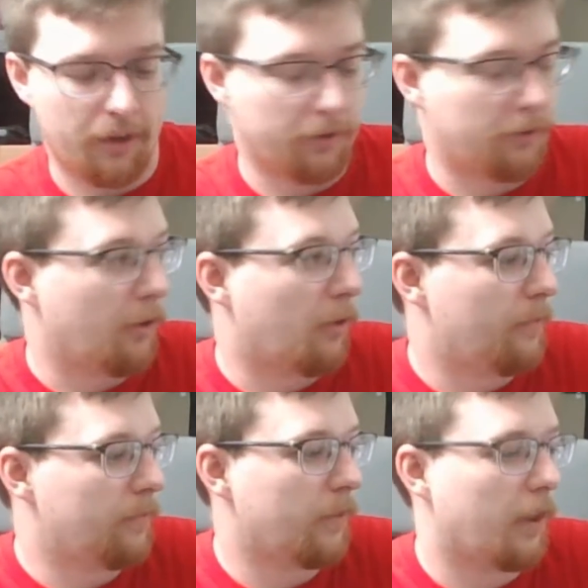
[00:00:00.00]
So
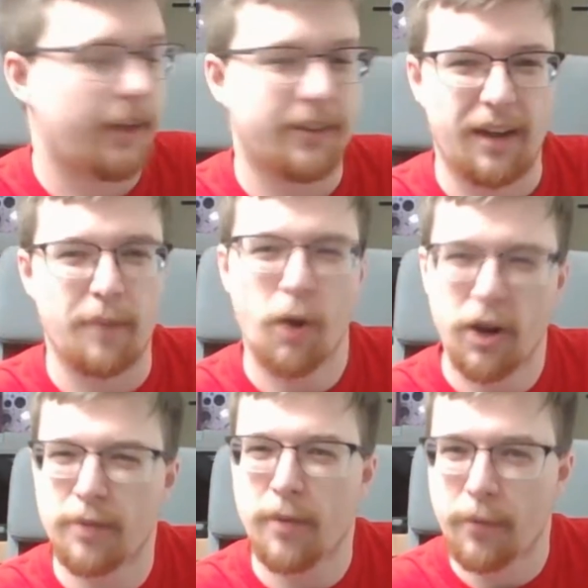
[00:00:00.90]
like I said, I'm
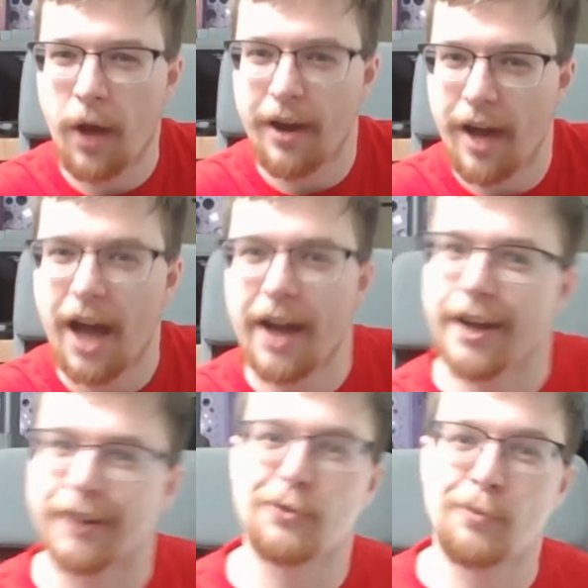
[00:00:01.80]
marking them up kind of high,
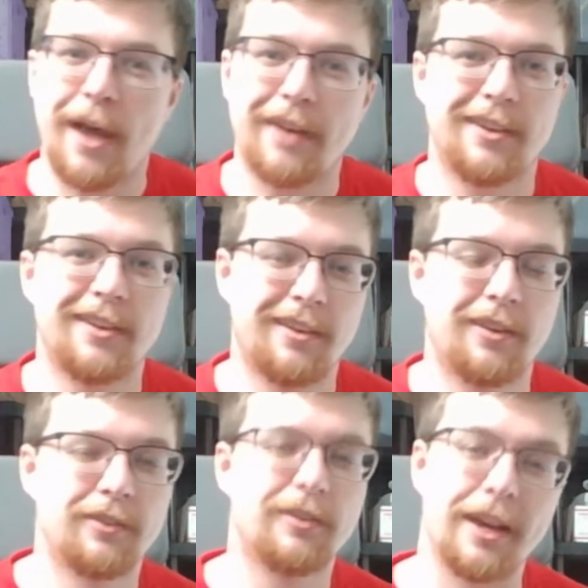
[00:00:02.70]
expecting
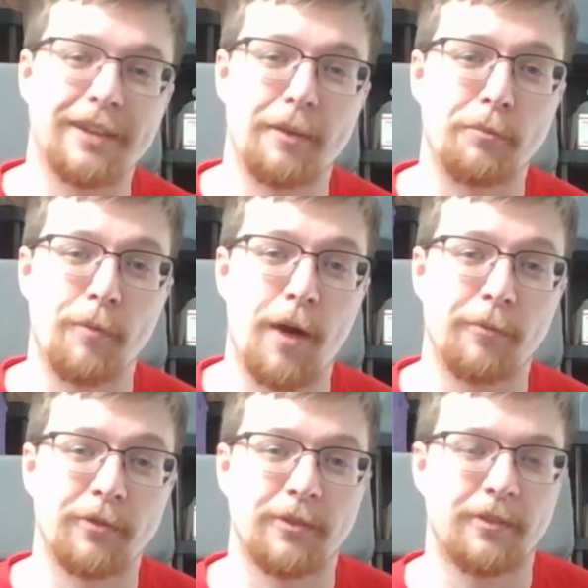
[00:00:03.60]
to accept them
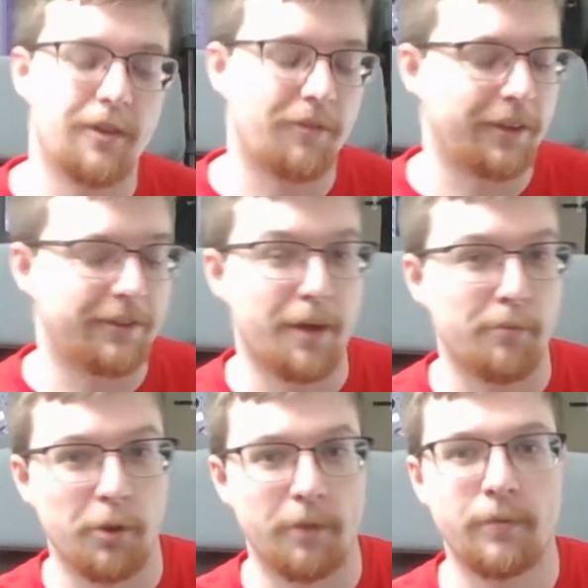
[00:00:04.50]
offers and stuff like that,
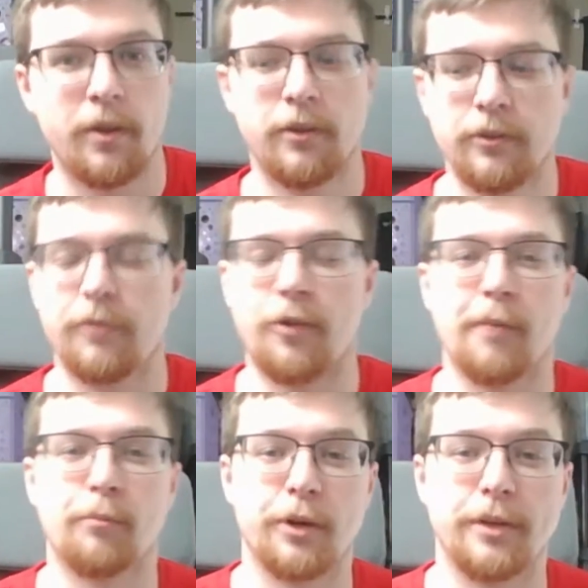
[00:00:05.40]
but so far
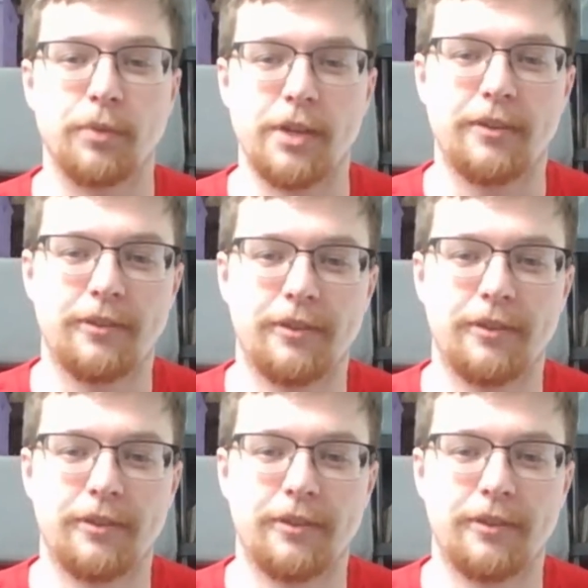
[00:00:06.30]
I'm pretty pleased.